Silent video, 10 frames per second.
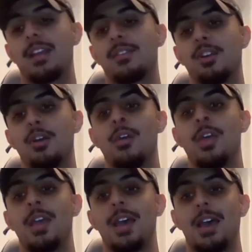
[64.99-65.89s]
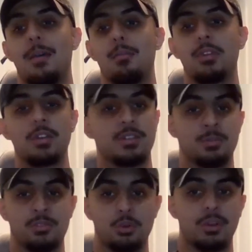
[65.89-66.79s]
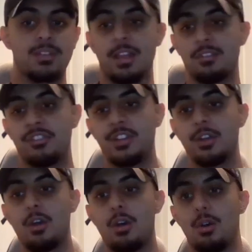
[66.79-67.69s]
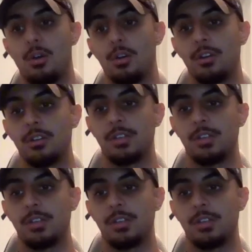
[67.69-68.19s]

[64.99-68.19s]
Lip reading: So we got some stories touching on